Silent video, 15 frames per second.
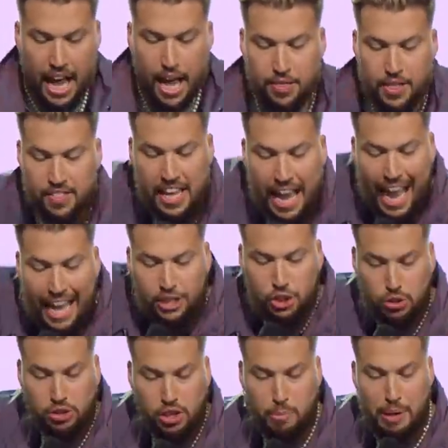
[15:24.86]
Then the
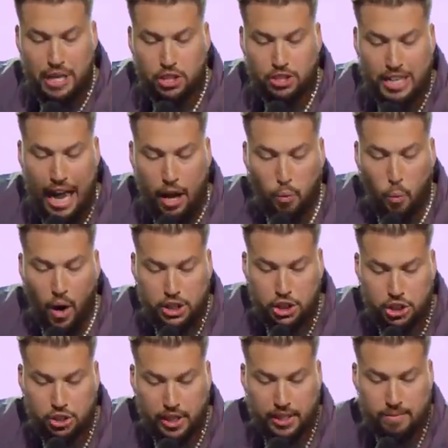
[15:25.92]
angel took Peter down one
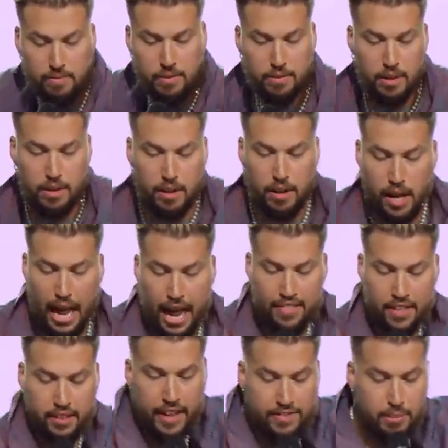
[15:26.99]
street and
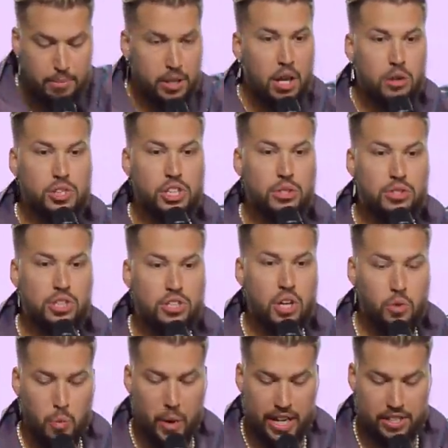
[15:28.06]
then left him alone to use his
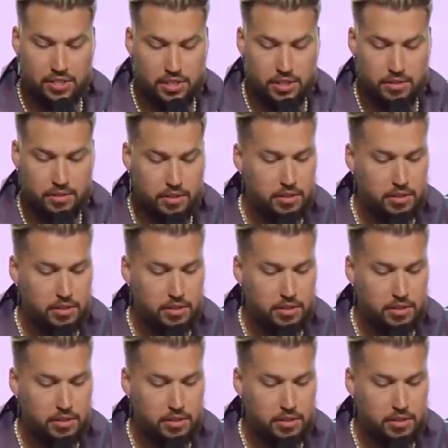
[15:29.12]
own wits.